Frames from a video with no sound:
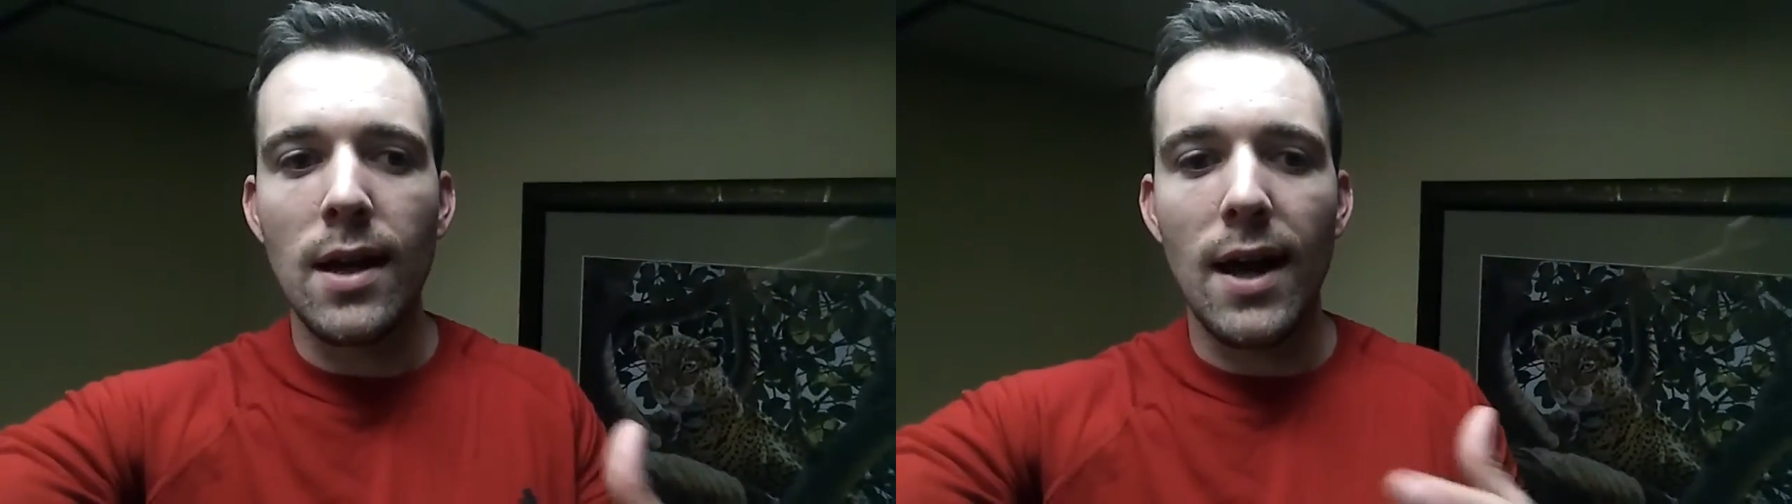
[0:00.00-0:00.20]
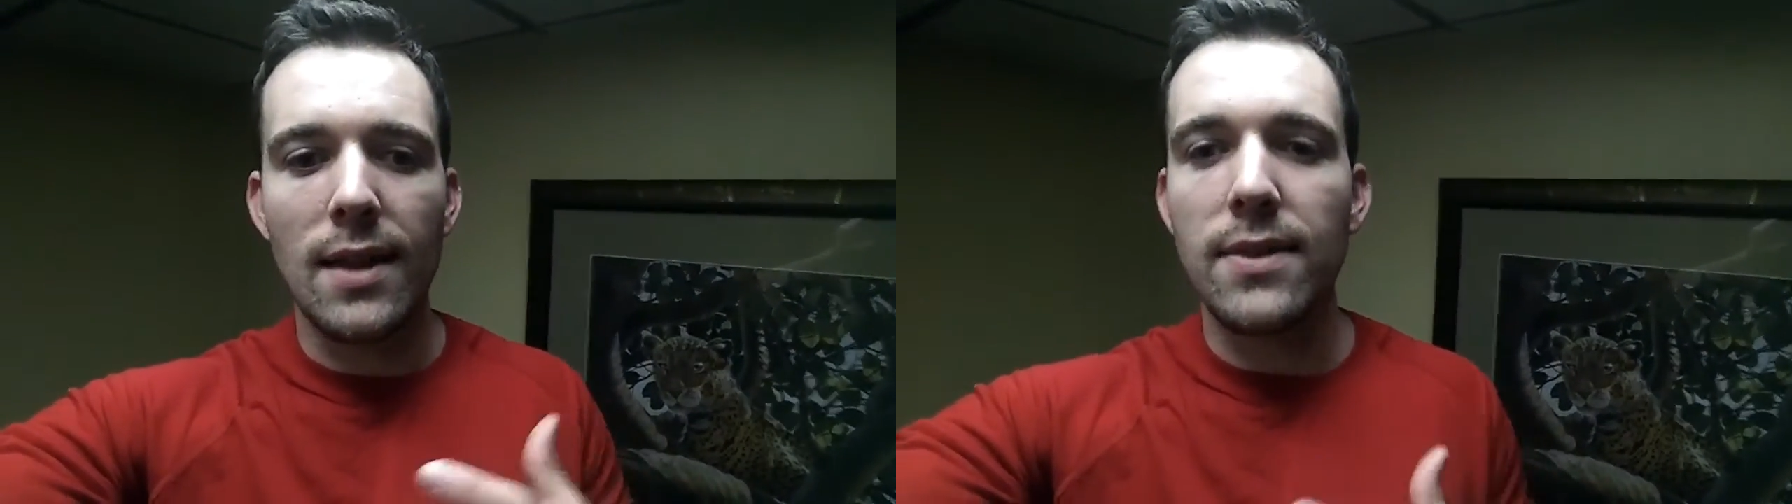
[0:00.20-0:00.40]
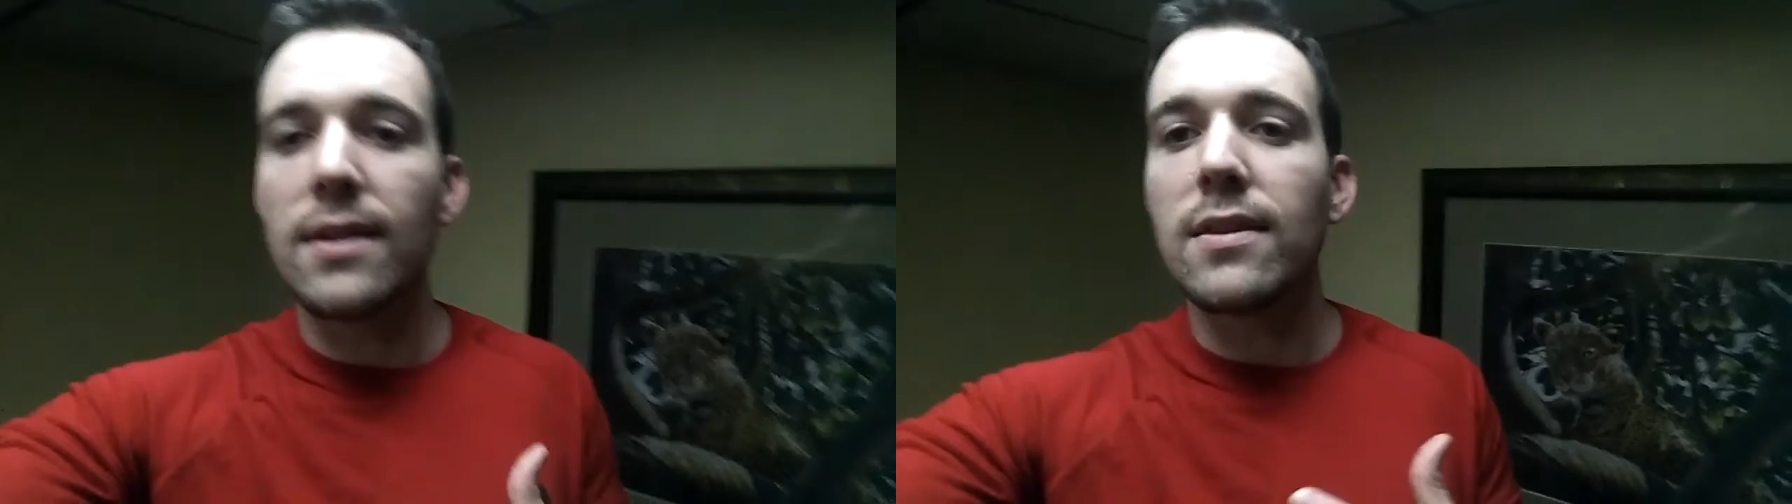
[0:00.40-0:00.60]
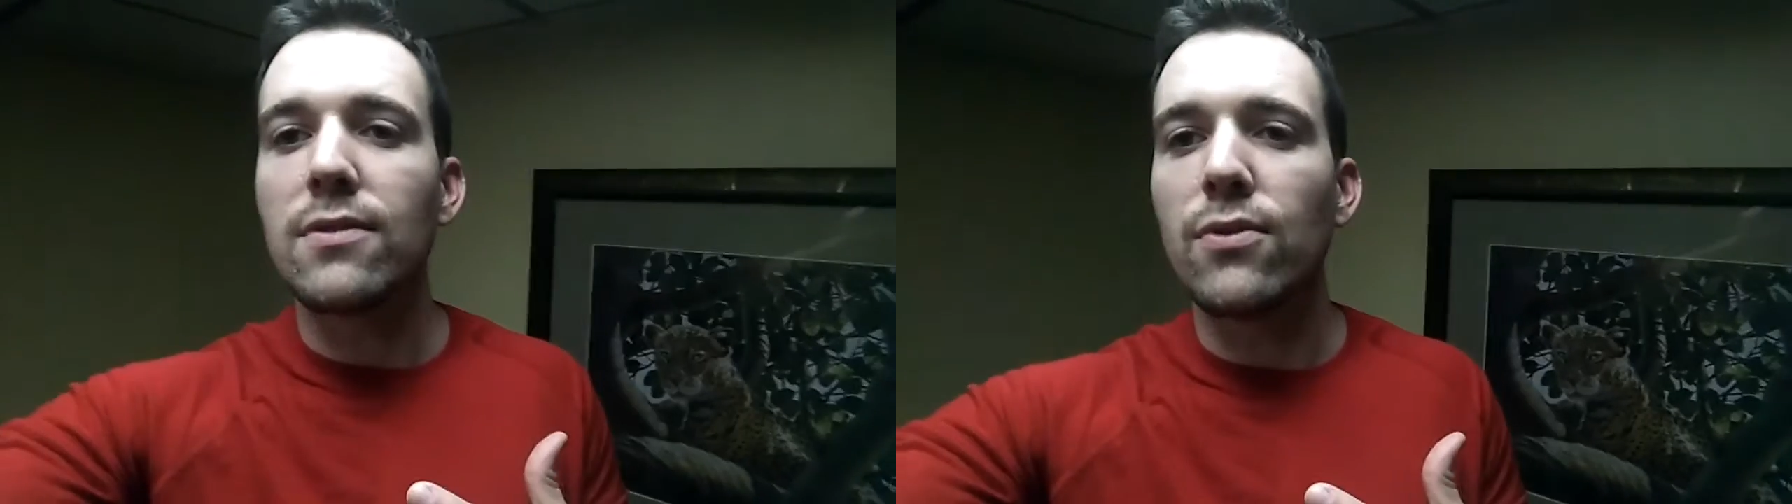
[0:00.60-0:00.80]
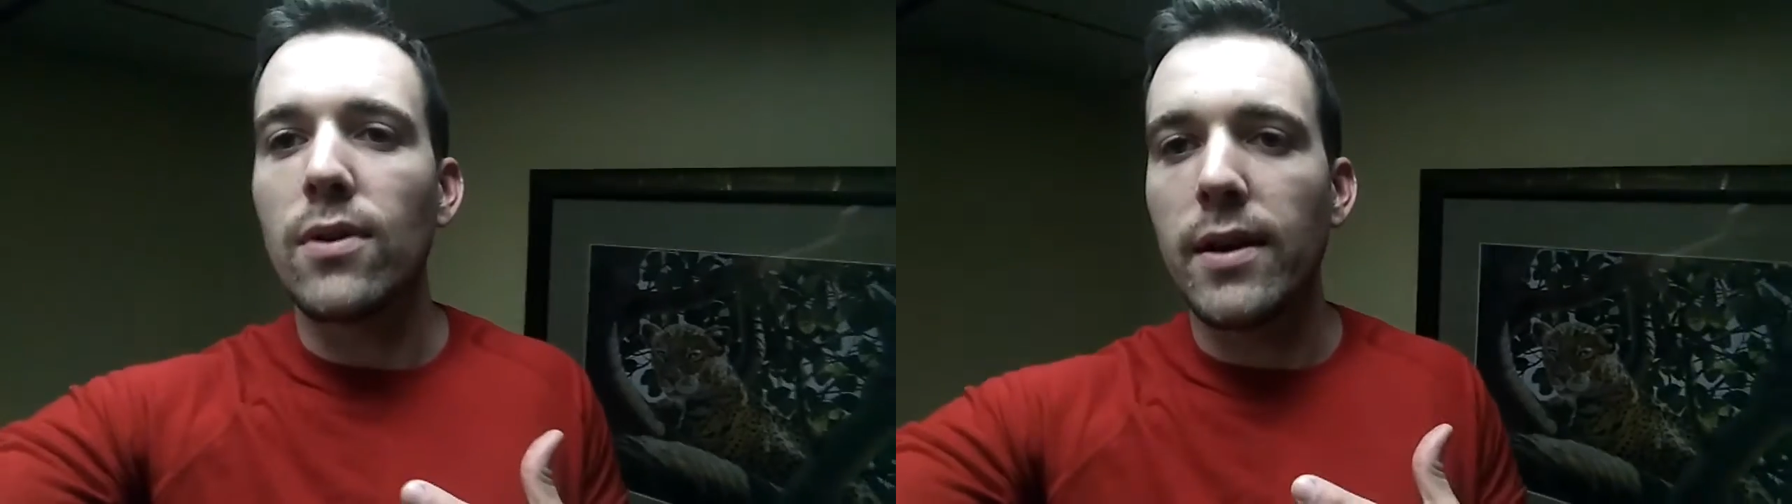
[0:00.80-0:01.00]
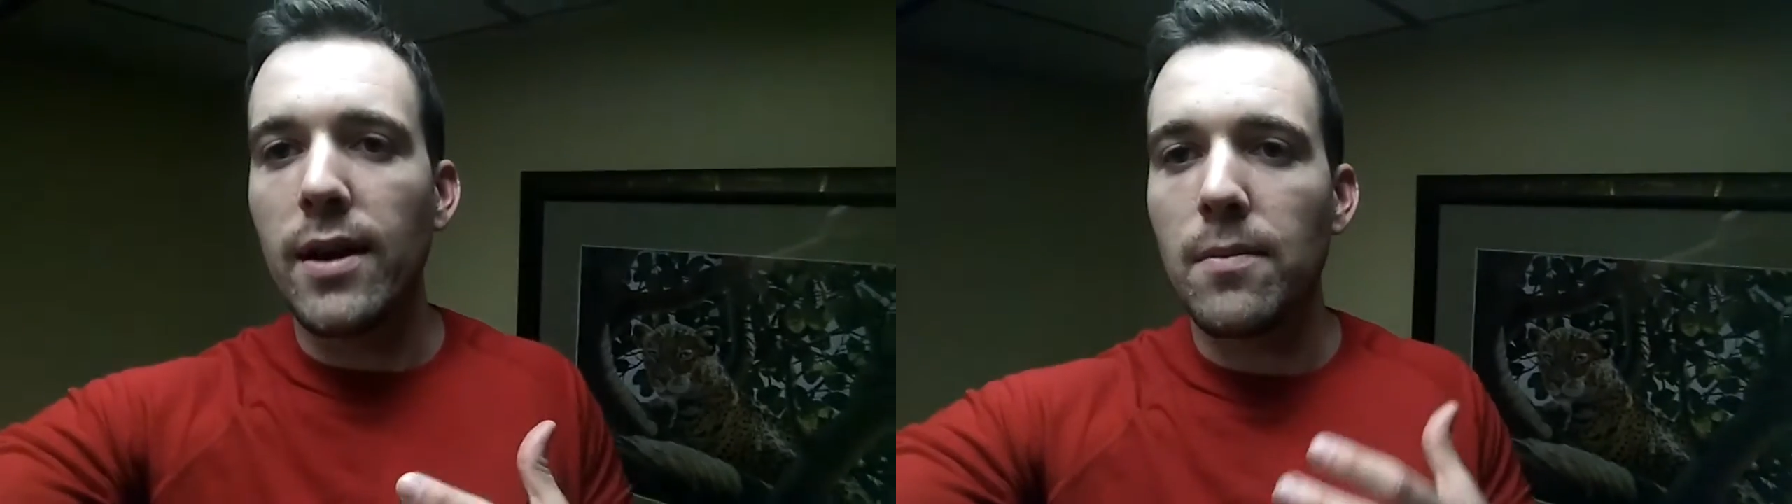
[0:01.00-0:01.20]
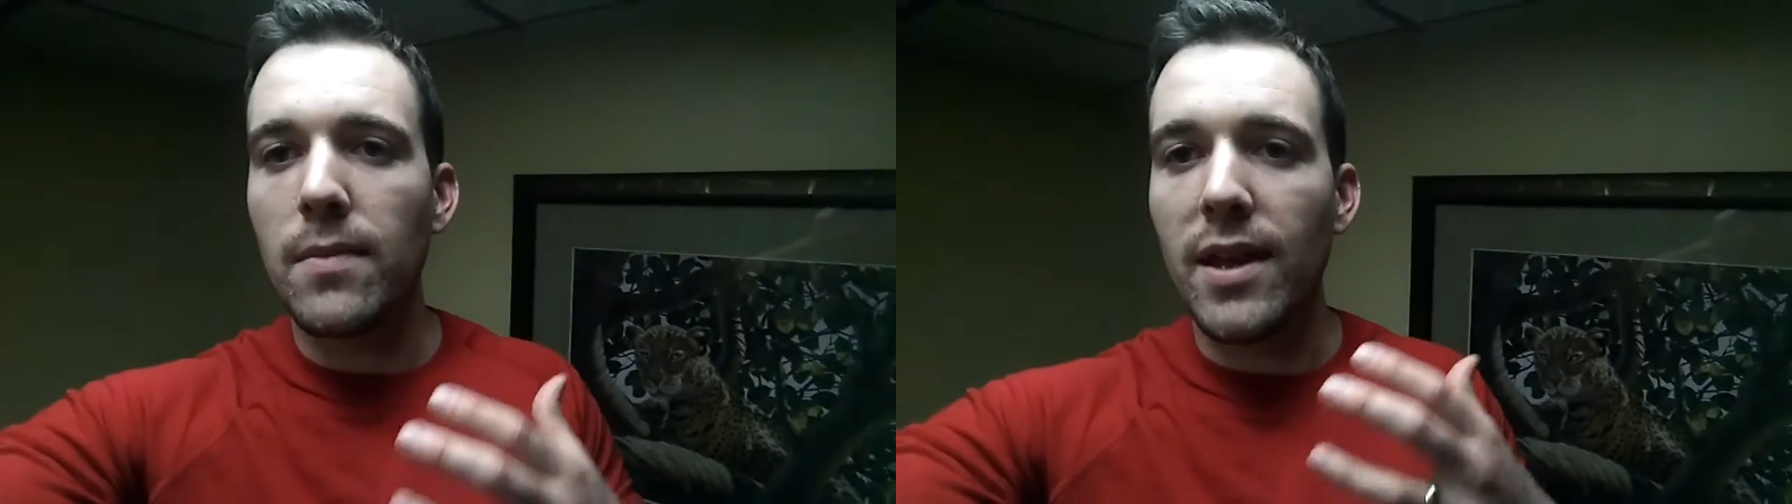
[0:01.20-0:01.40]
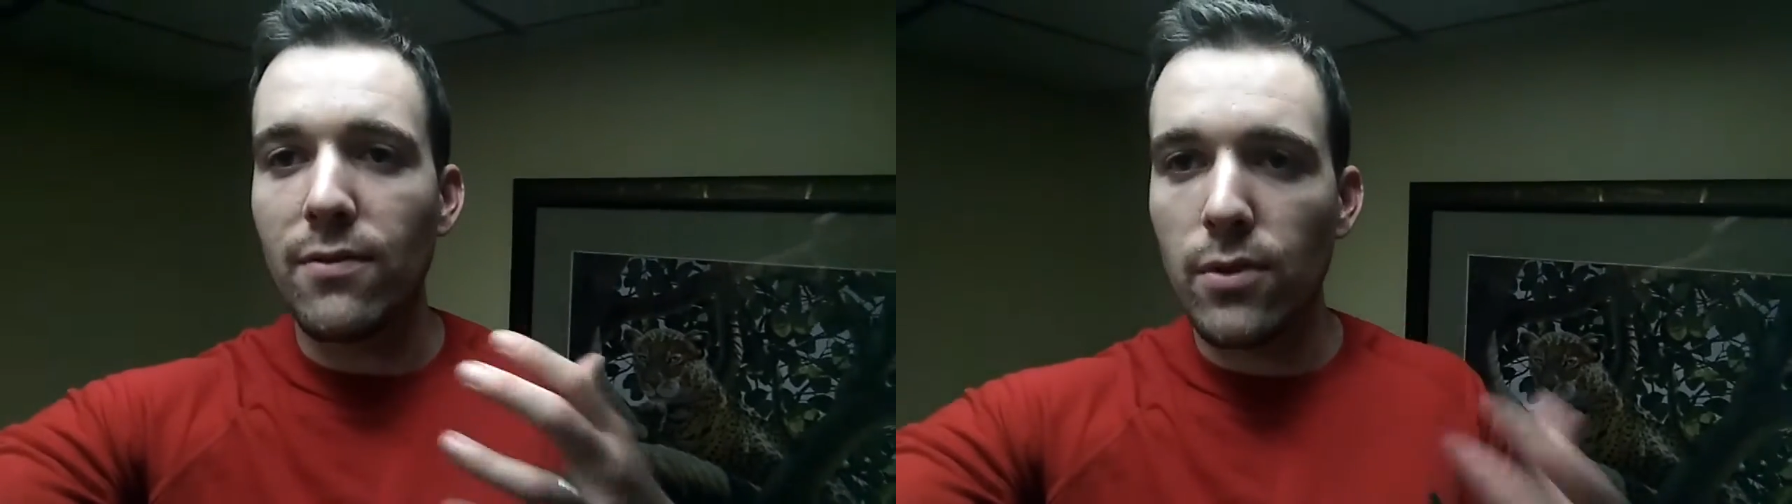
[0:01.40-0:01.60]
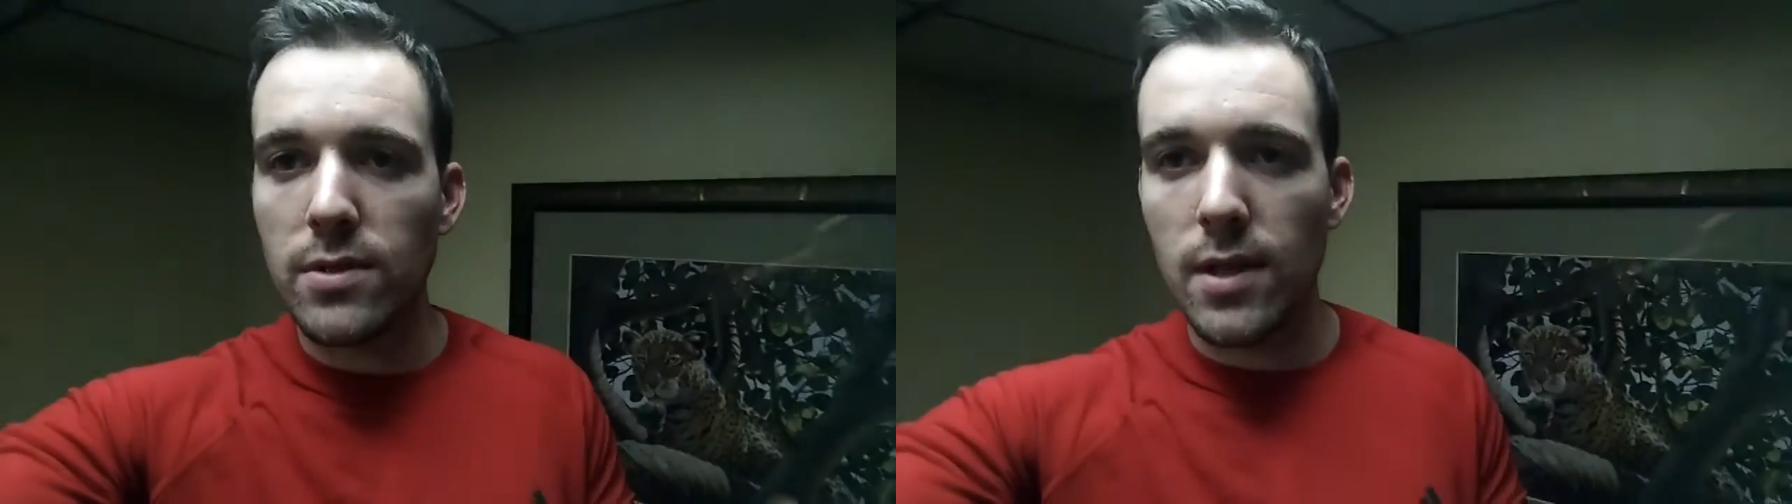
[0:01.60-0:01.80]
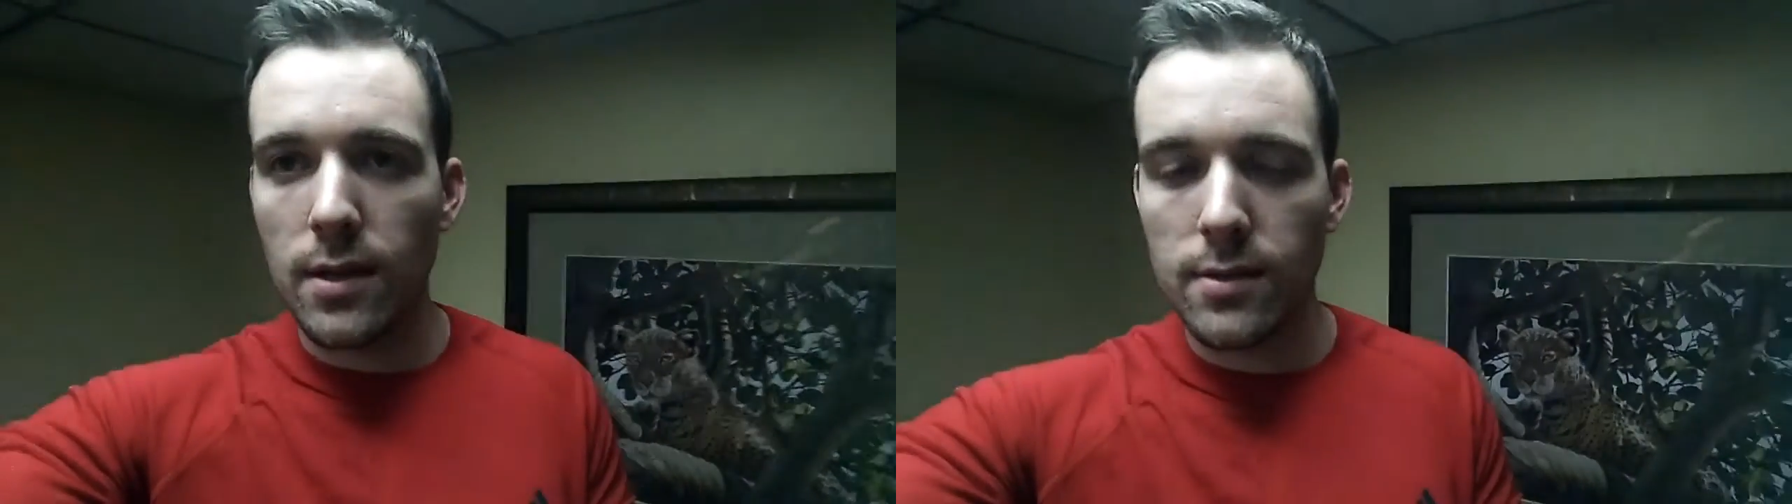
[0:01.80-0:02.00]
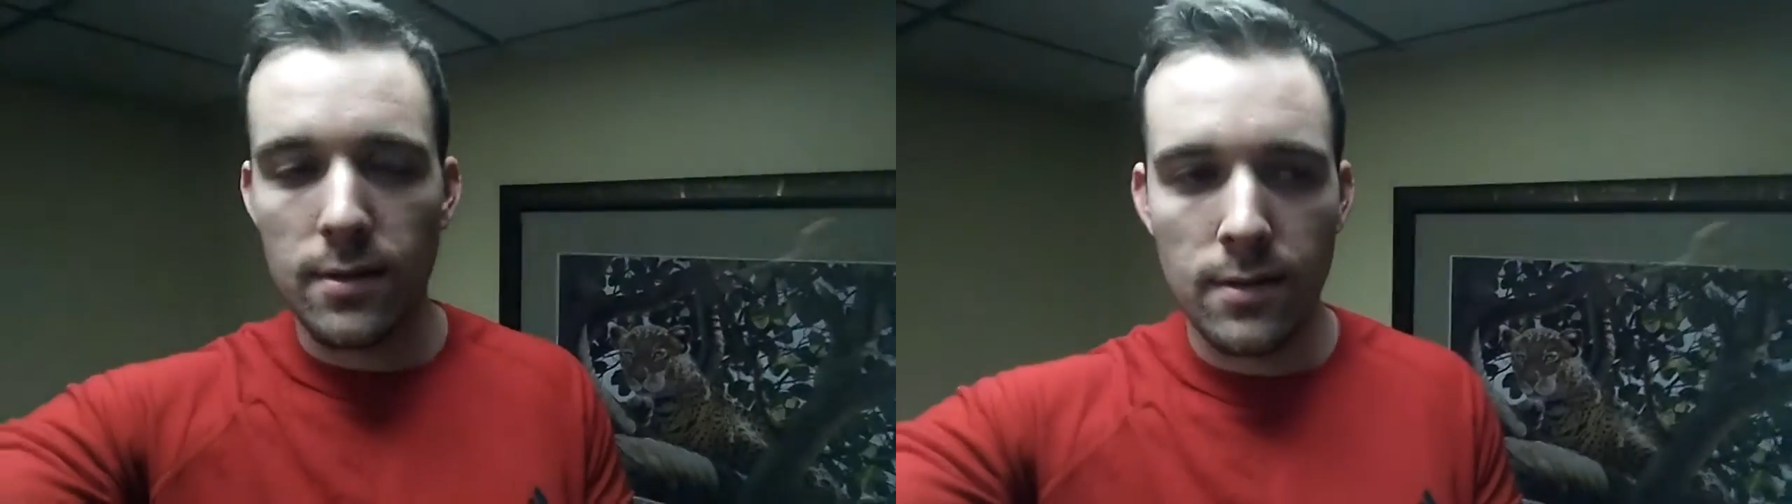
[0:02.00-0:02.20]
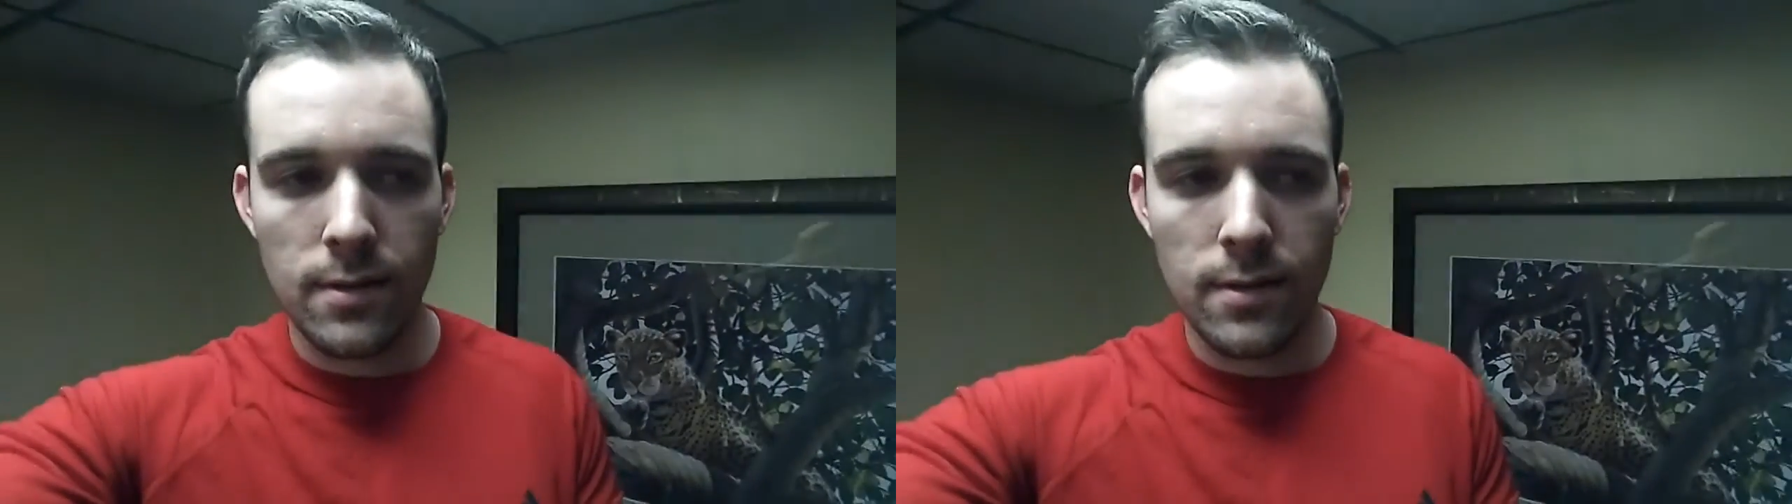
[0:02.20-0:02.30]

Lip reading: I think, therefore I am a voice actor.